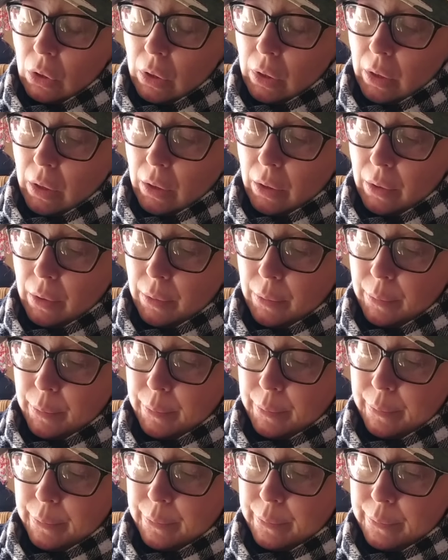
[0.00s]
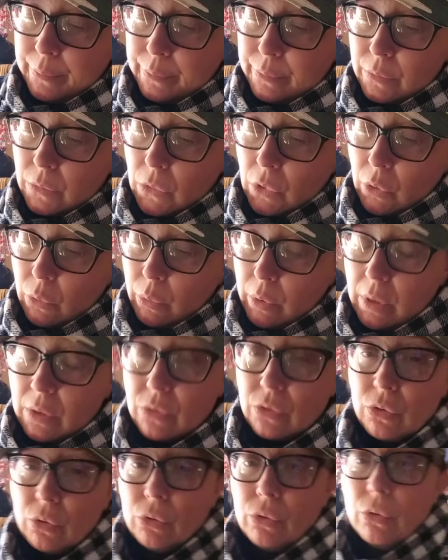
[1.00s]
Um, we
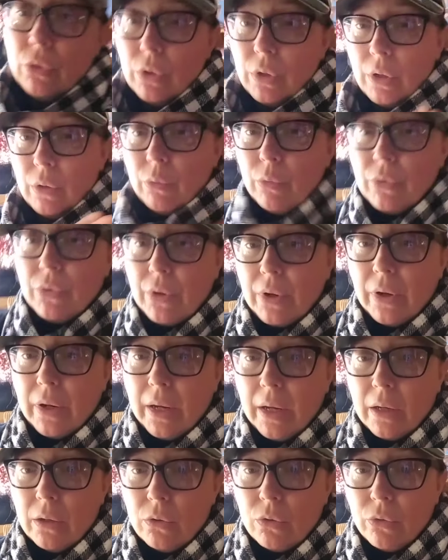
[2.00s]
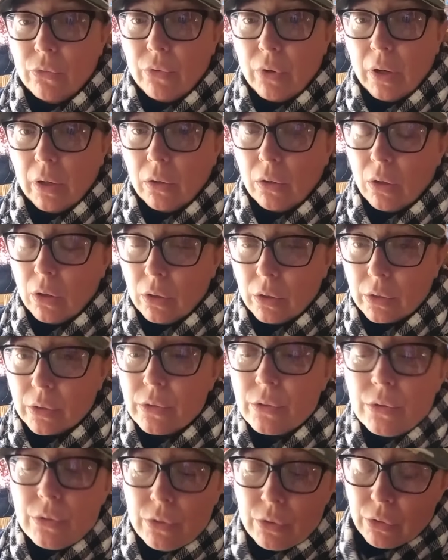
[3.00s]
saluted it with our hand over our
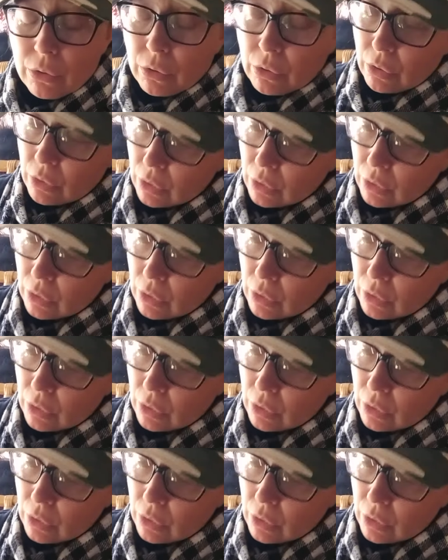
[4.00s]
heart.